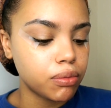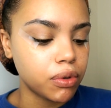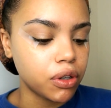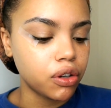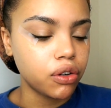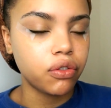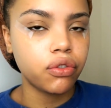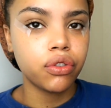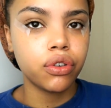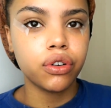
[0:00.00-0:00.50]

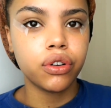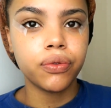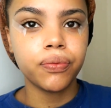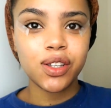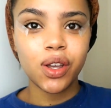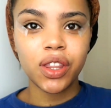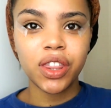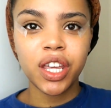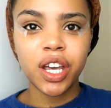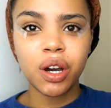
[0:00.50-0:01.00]
beautiful.
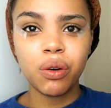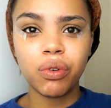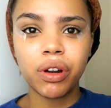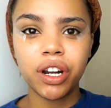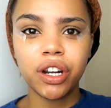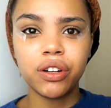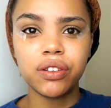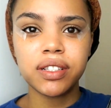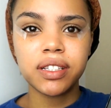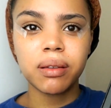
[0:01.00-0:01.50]
So I think I want
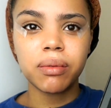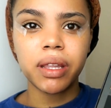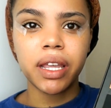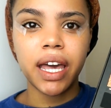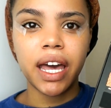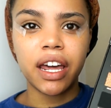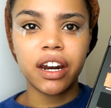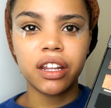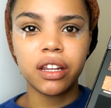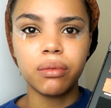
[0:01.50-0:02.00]
to do something
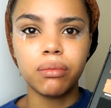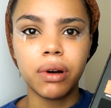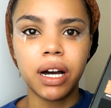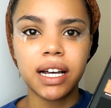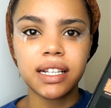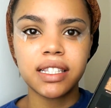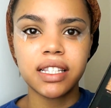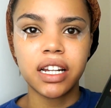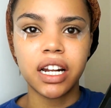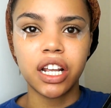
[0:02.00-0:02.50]
out of the
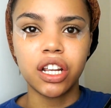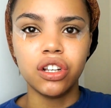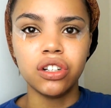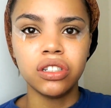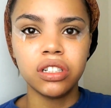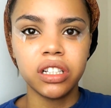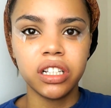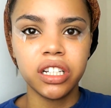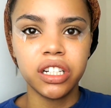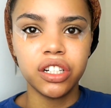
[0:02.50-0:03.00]
box than I
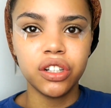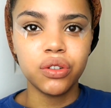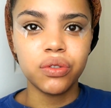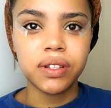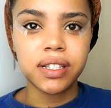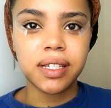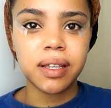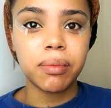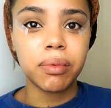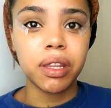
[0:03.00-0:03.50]
usually do
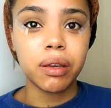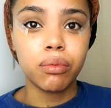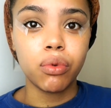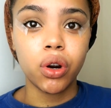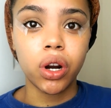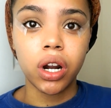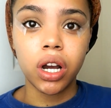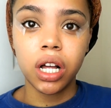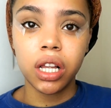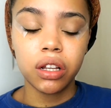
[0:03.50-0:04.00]
and something
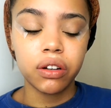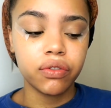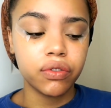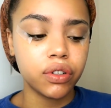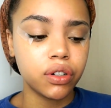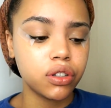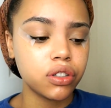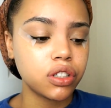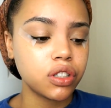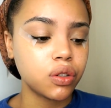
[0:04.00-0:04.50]
more
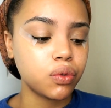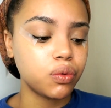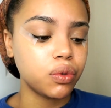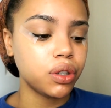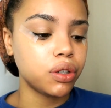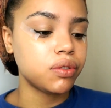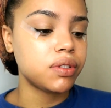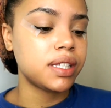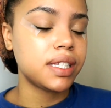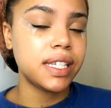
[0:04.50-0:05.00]
colorful. So
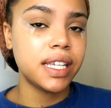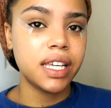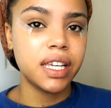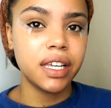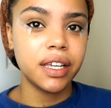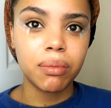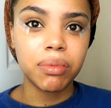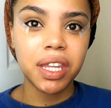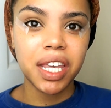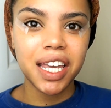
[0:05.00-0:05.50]
we'll
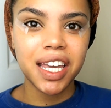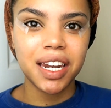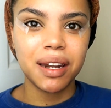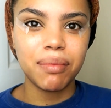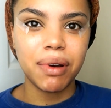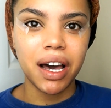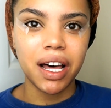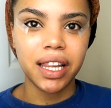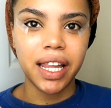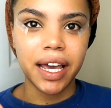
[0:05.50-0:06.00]
see. I'm thinking
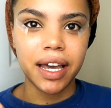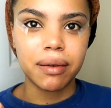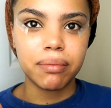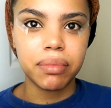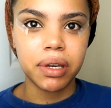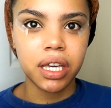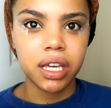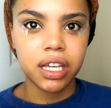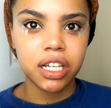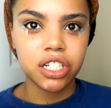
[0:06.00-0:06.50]
about like a
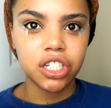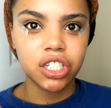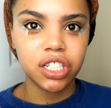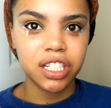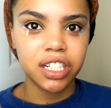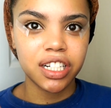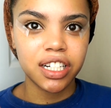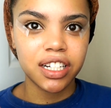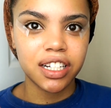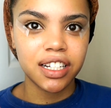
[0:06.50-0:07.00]
pinkish
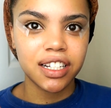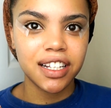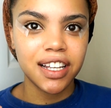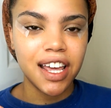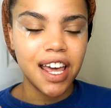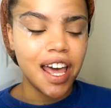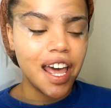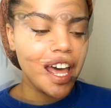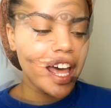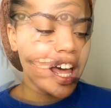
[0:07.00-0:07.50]
look.
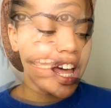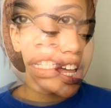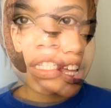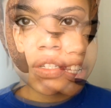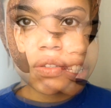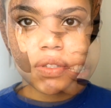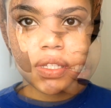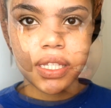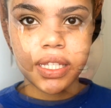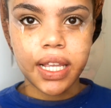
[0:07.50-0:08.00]

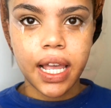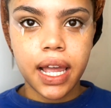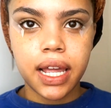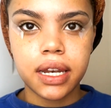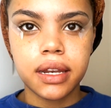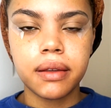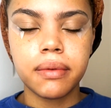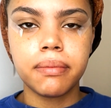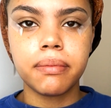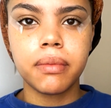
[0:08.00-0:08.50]
To
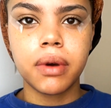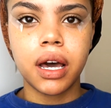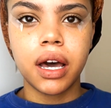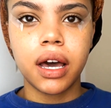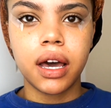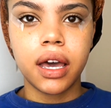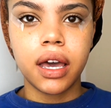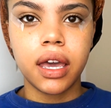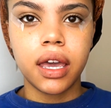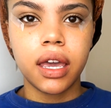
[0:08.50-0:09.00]
set
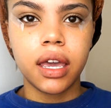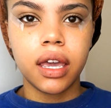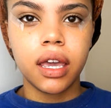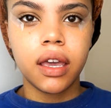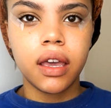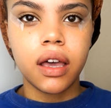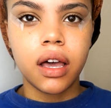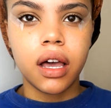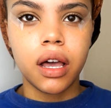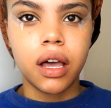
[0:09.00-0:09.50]
my
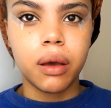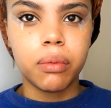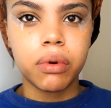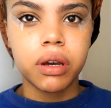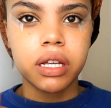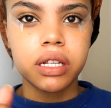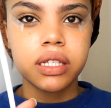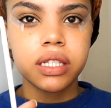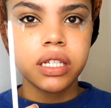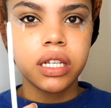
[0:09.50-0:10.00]

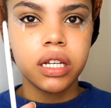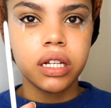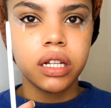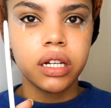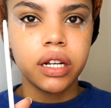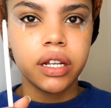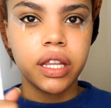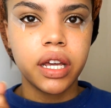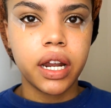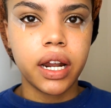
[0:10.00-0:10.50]

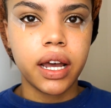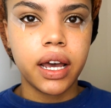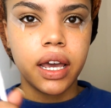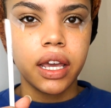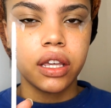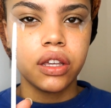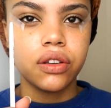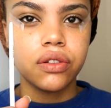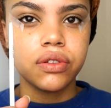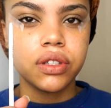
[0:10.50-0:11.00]
concealer that I
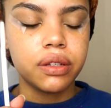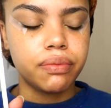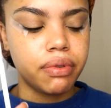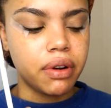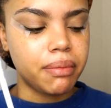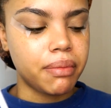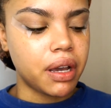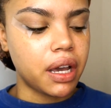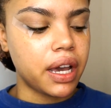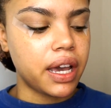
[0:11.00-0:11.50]
use to
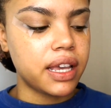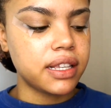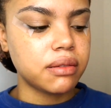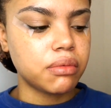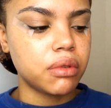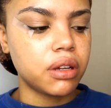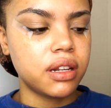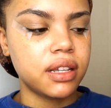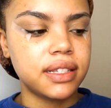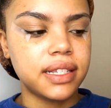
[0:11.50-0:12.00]
prep my eyes,
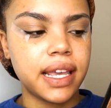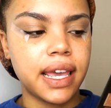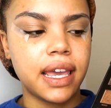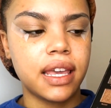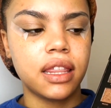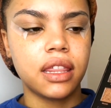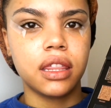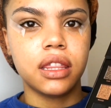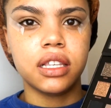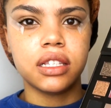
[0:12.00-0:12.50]
I'm going to
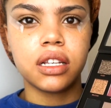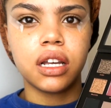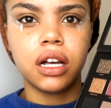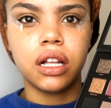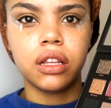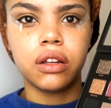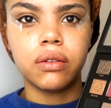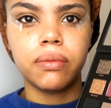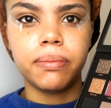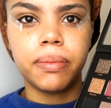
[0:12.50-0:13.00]
take this
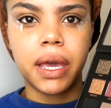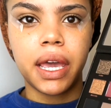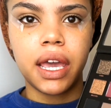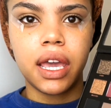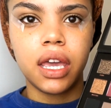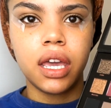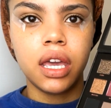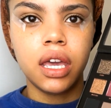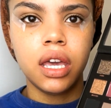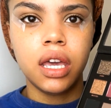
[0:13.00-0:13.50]
color
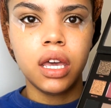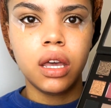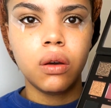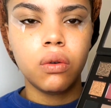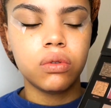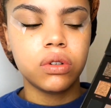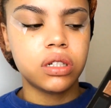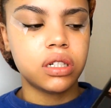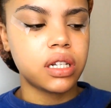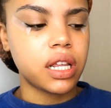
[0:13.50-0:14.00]
Bay.
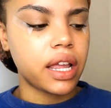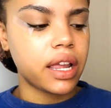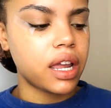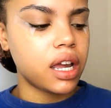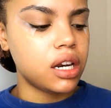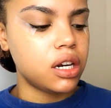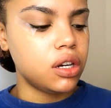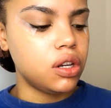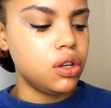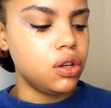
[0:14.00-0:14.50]
It's like
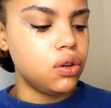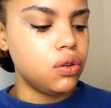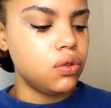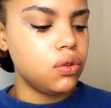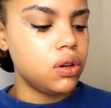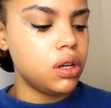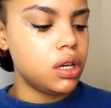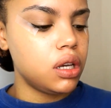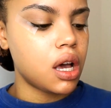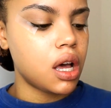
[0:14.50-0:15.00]
a
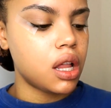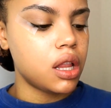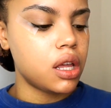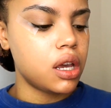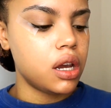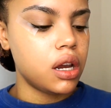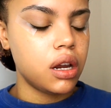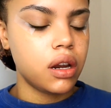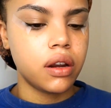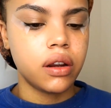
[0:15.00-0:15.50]
nude
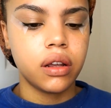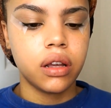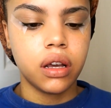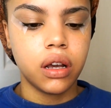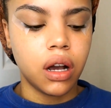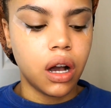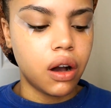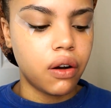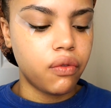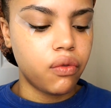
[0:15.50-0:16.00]
color,
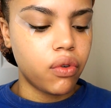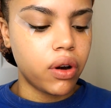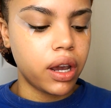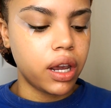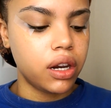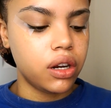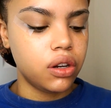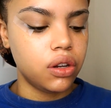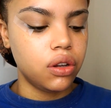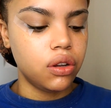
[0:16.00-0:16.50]

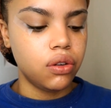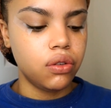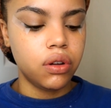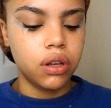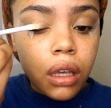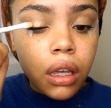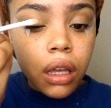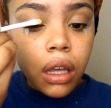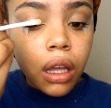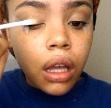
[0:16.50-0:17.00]
off-white nude.
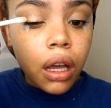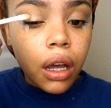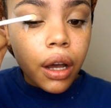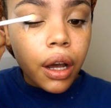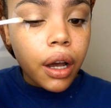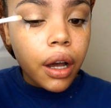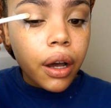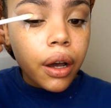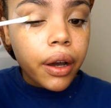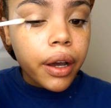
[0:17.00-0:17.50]

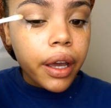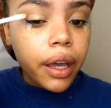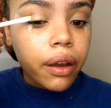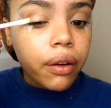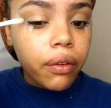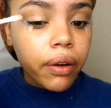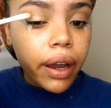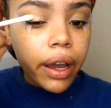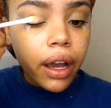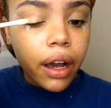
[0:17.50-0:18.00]
Okay,
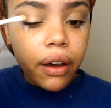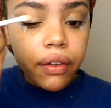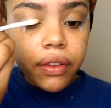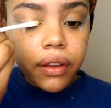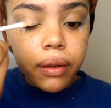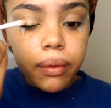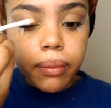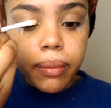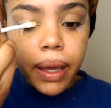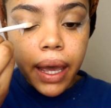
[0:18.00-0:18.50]
right off
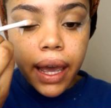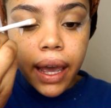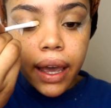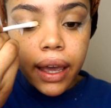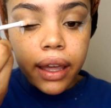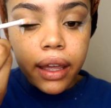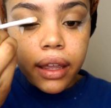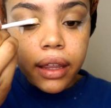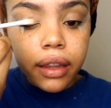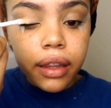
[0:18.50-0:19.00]
the
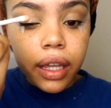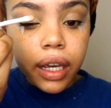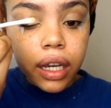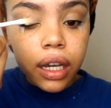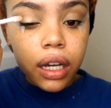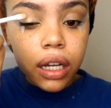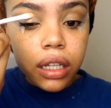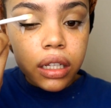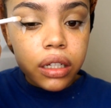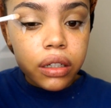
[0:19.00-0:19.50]
bat, that
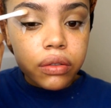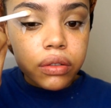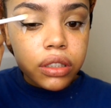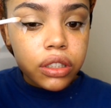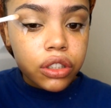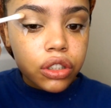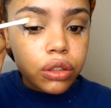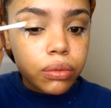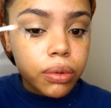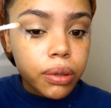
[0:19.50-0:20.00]
color
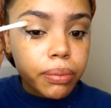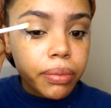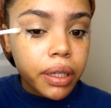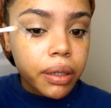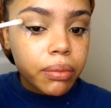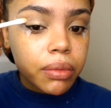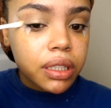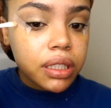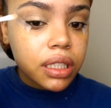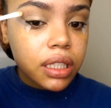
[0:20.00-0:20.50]
was super
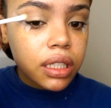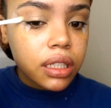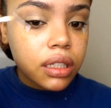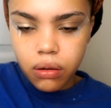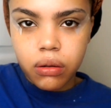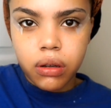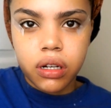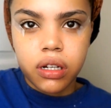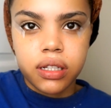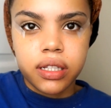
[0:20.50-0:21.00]
pigmented.
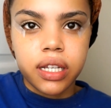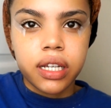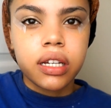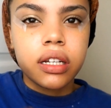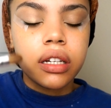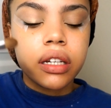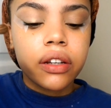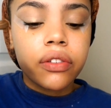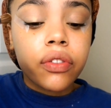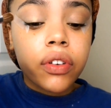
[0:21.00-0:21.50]
I'm going to take
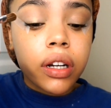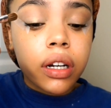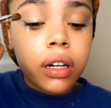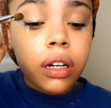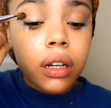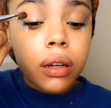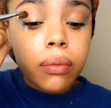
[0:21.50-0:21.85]
a different